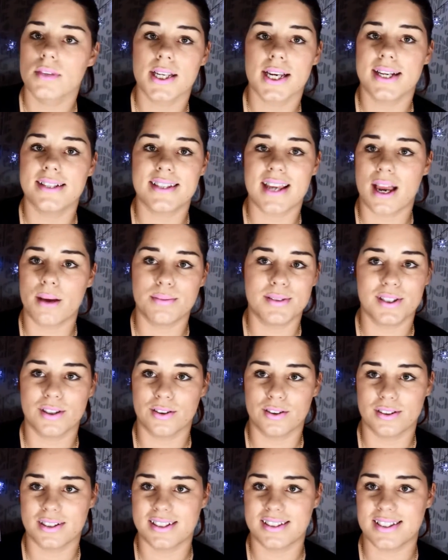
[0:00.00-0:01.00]
It's
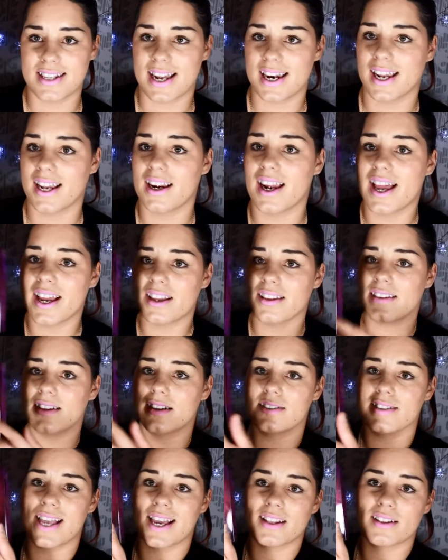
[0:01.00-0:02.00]
absolutely stunning. Like,
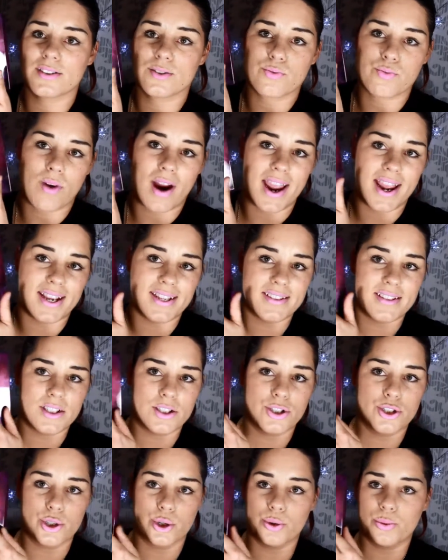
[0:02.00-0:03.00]
there's like this
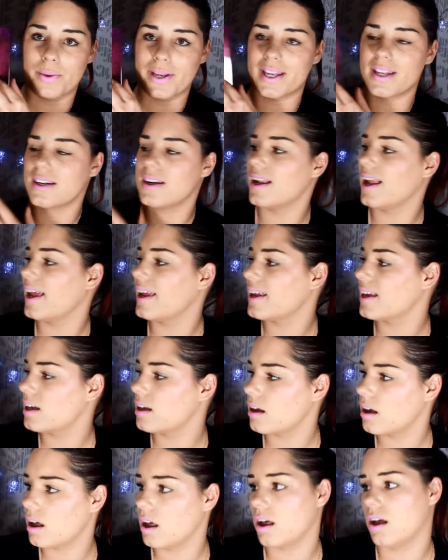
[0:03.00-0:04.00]
raised jewel bit, like,
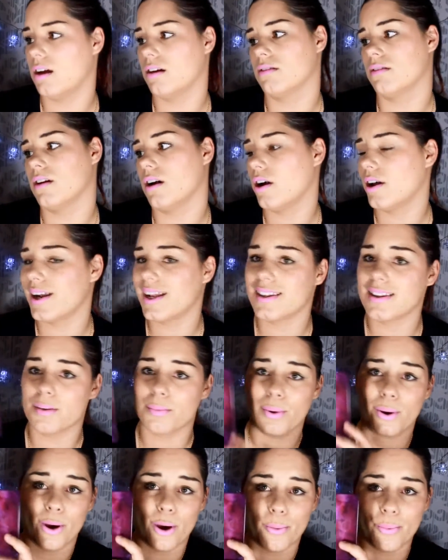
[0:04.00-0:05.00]
oh god, and the
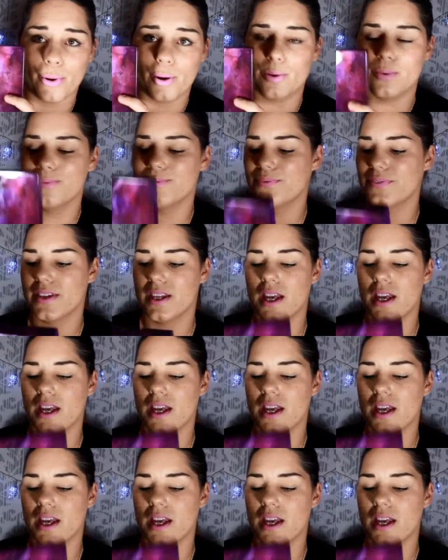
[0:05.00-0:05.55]
purple,